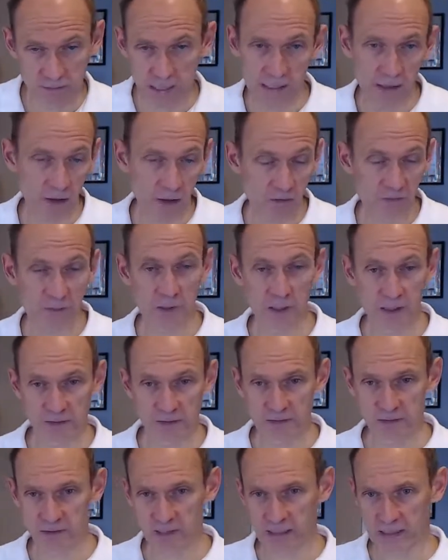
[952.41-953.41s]
I love
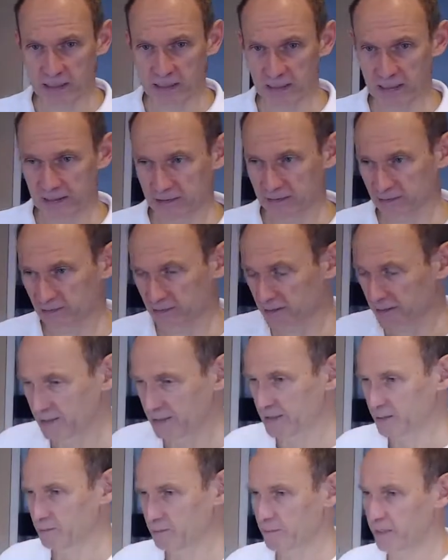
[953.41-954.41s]
beans, and
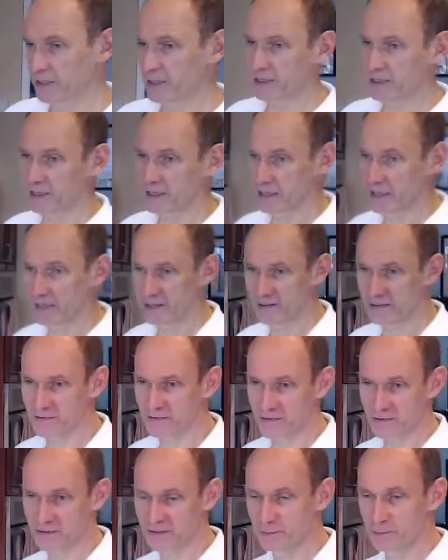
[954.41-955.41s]
making a
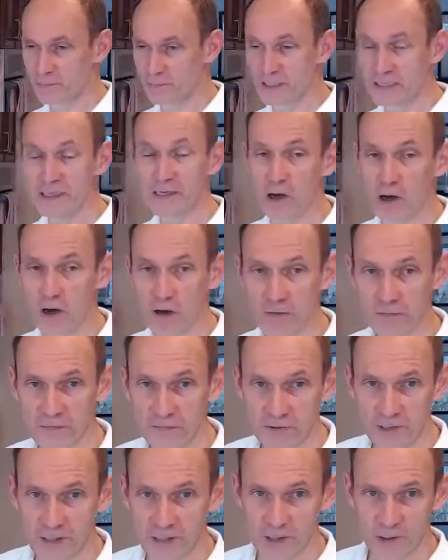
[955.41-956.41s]
nice bean loaf,
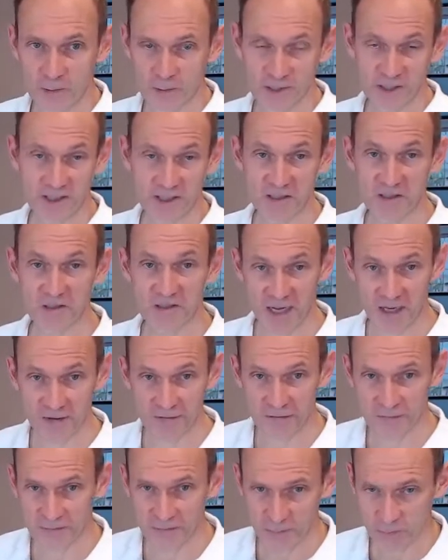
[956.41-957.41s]
which is
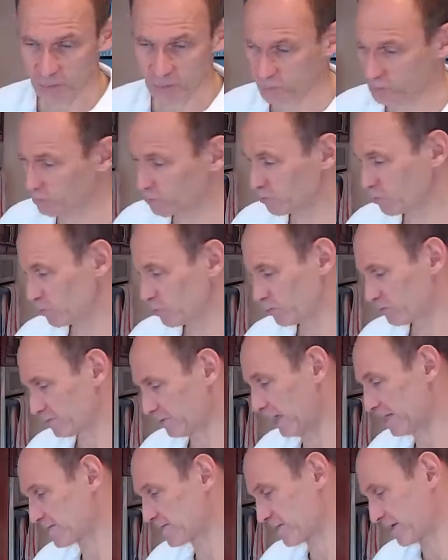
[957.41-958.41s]
stuffed. Ooh,
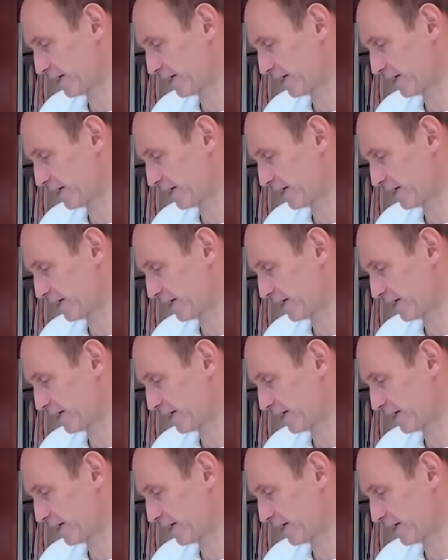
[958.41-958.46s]
that's